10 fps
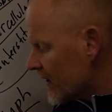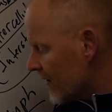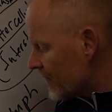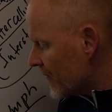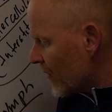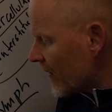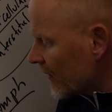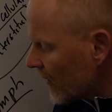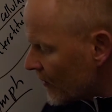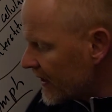come from where
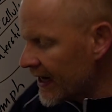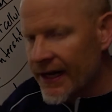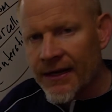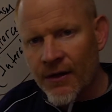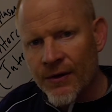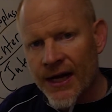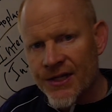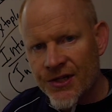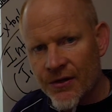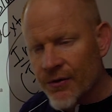they're located.
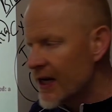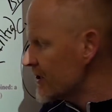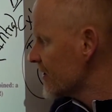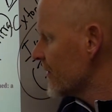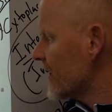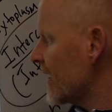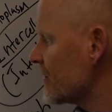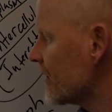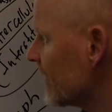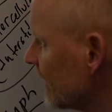Location, location,
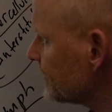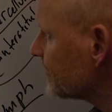location, right?